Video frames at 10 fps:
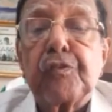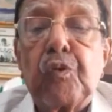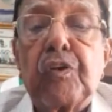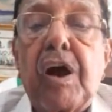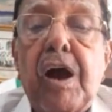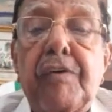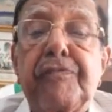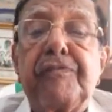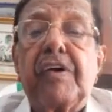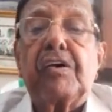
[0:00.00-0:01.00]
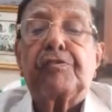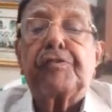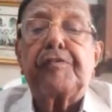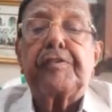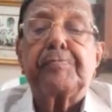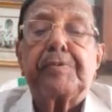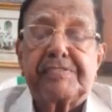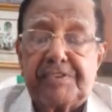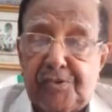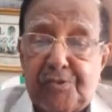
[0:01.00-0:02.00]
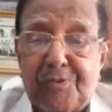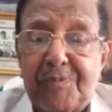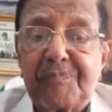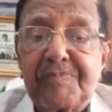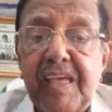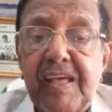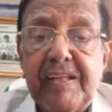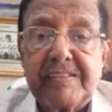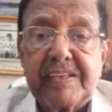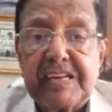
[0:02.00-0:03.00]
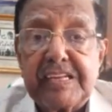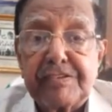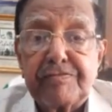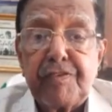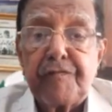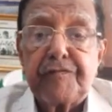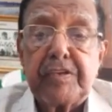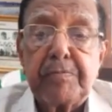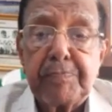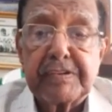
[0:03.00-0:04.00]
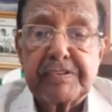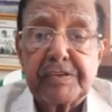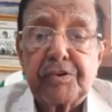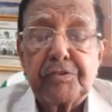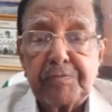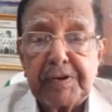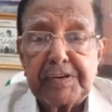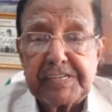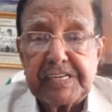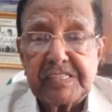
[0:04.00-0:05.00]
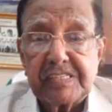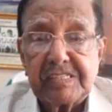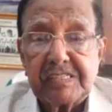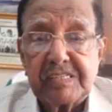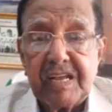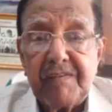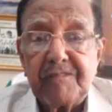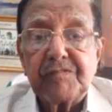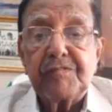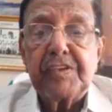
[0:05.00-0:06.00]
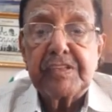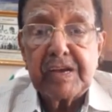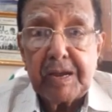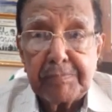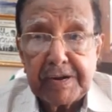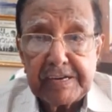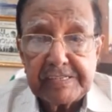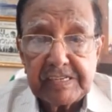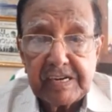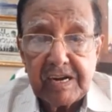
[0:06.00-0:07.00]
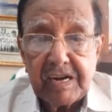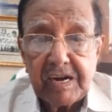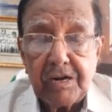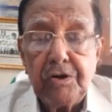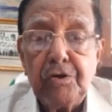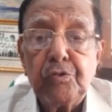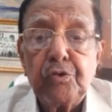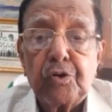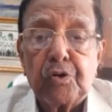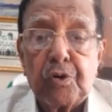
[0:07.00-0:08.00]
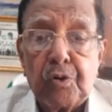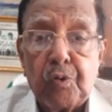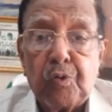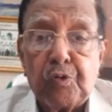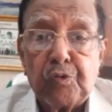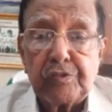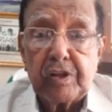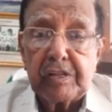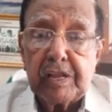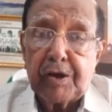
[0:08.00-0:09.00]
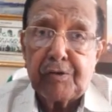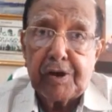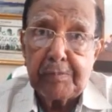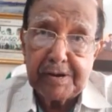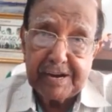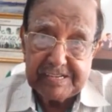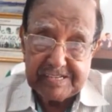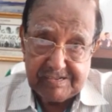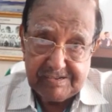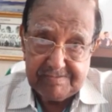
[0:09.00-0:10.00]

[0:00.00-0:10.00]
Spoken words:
rule, half or 50%. That is 50% of the patients with hypertension do not know that they have hypertension.